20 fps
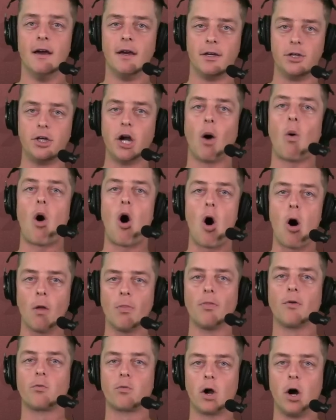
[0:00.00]
You go
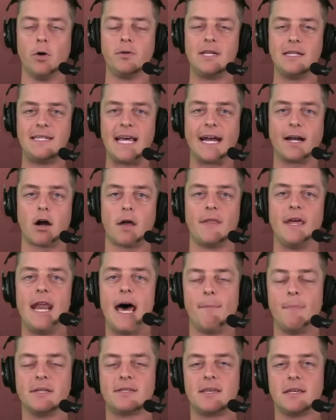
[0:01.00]
on the road to take on the
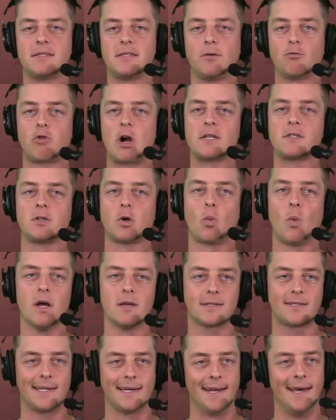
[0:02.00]
nemesis in Russell
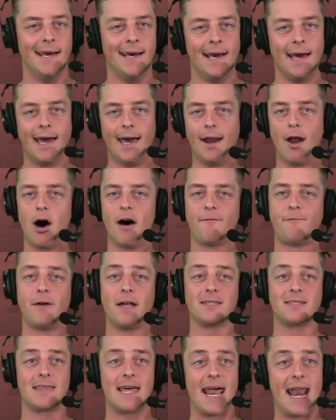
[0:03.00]
Wilson, an
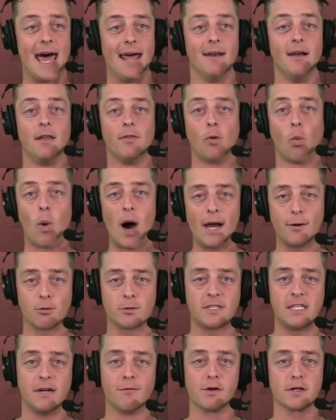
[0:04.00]
offense that at the wide
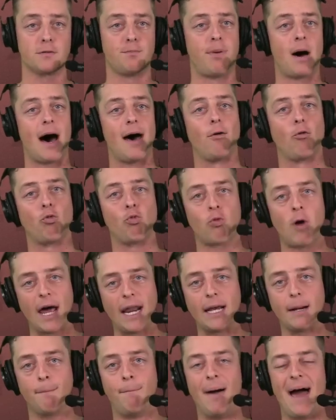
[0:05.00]
receiver spot,
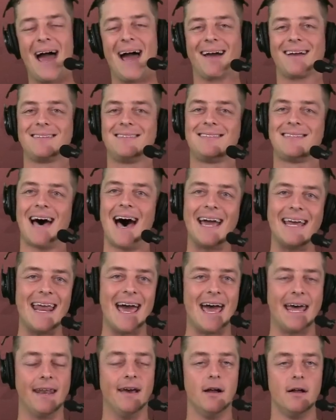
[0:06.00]
running back, tight
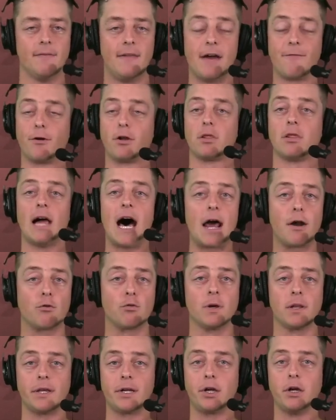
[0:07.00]
end, they have a lot of
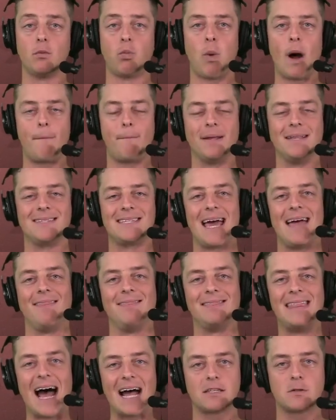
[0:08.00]
really good weapons, and
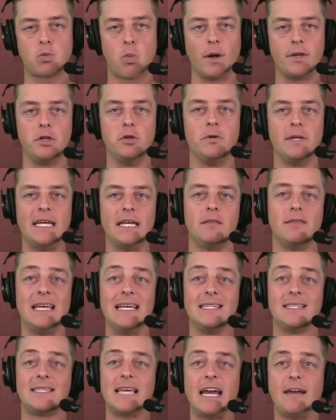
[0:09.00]
that's when you need
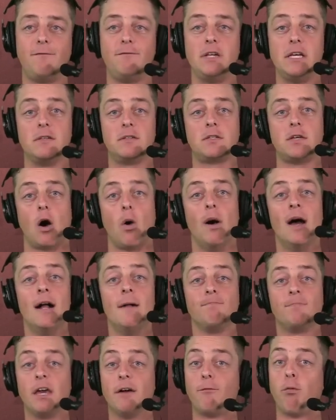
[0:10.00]
these safeties. So
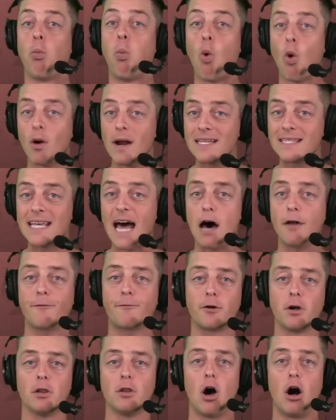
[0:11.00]
if Ward is out
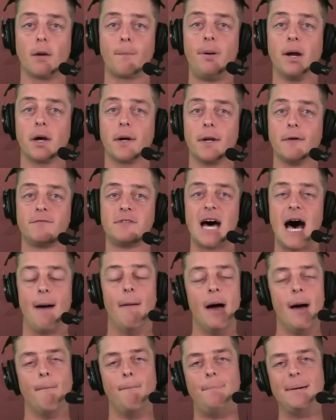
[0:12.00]
for a long period of time,
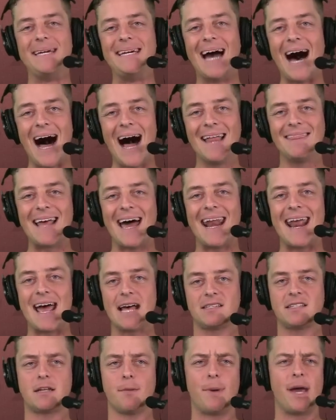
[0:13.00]
beyond that
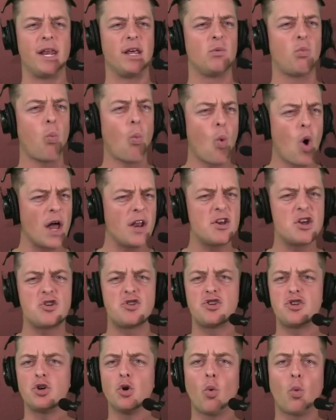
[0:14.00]
estimated 1 to
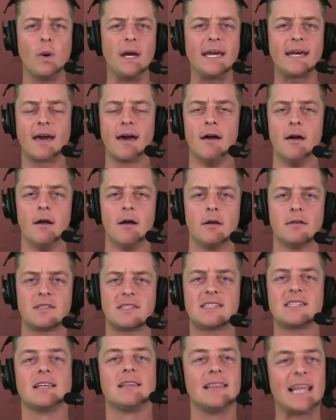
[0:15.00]
2 week
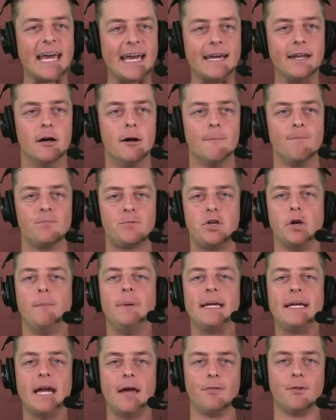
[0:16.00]
slate to
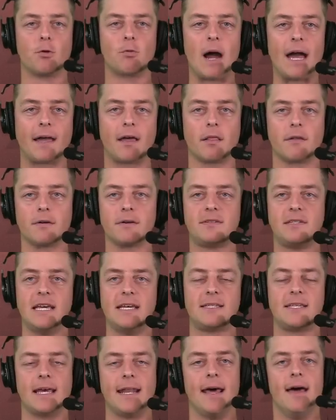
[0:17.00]
begin the regular
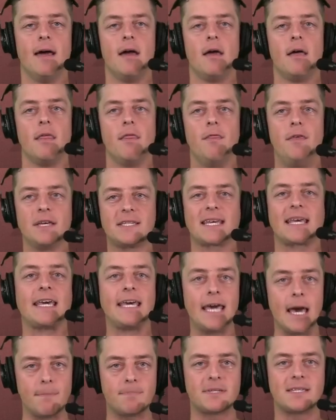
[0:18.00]
season, this
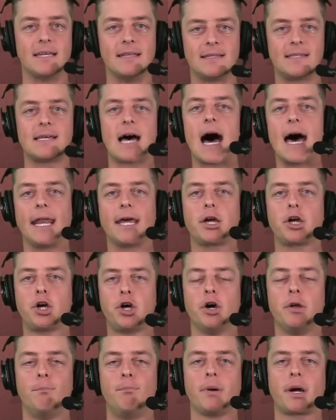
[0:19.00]
Gipson signing
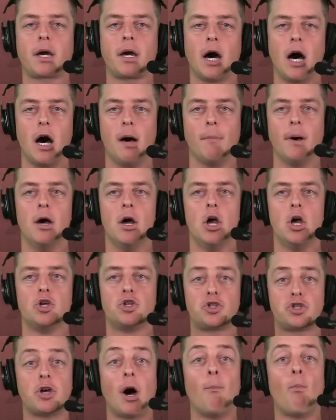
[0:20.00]
could become
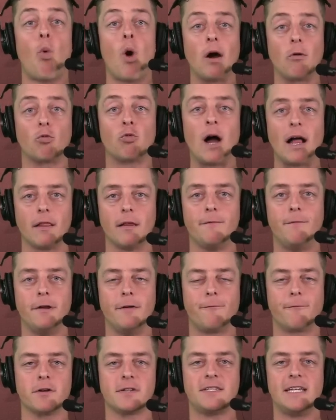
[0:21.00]
somewhat
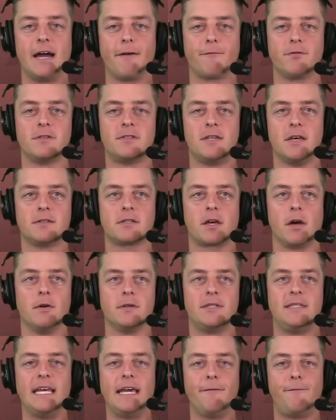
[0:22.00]
relevant for San
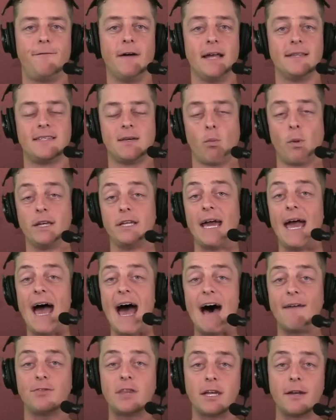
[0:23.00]
Francisco's defense. And when you
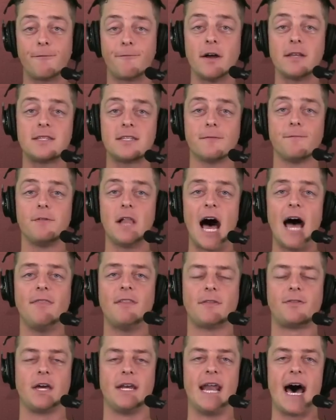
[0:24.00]
have the defensive line
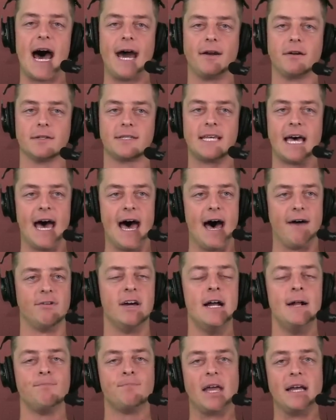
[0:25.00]
that the Niners have,
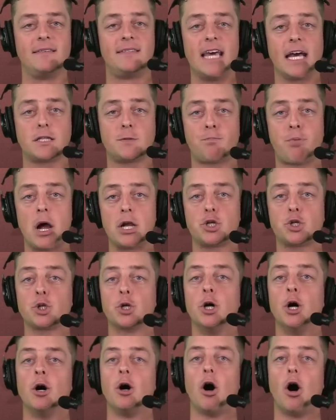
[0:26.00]
it takes pressure
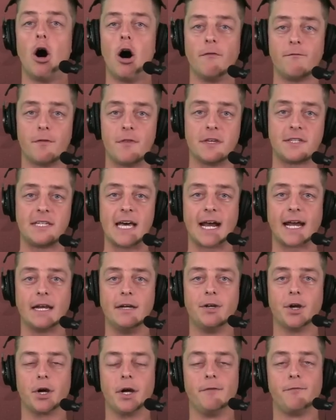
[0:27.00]
off of the
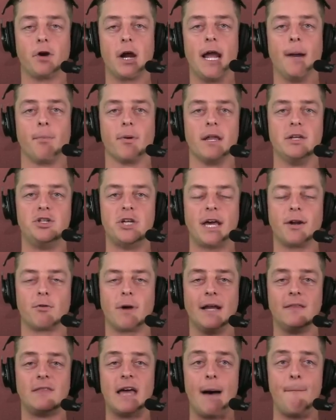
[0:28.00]
secondary if you're able to
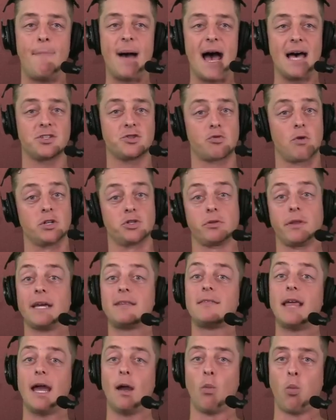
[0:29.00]
generate that pass rush like
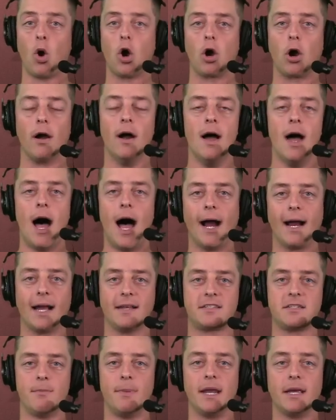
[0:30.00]
they were
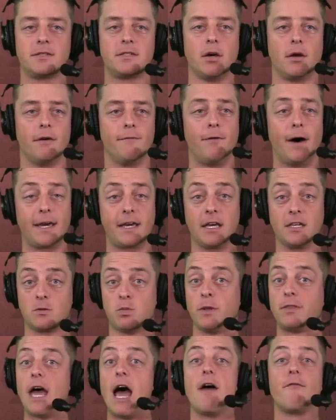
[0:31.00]
against the Minnesota Vikings,
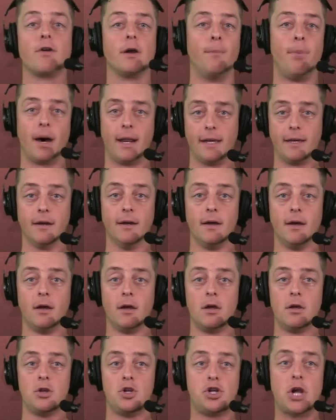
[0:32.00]
with everybody
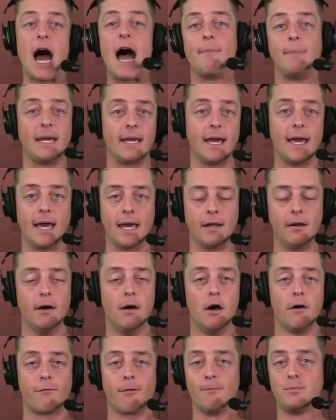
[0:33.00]
chiming in,
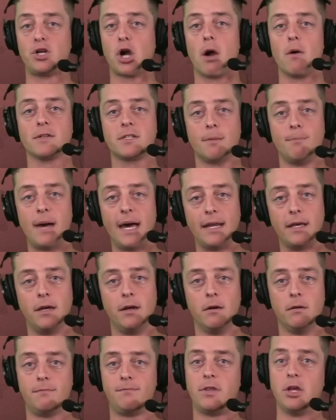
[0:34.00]
from Charles
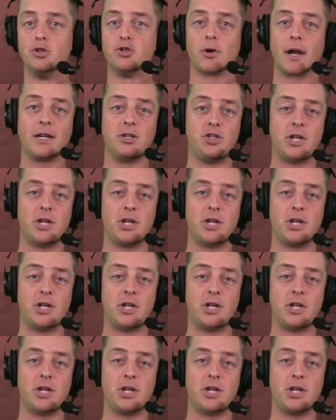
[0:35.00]
Omenihu to Drake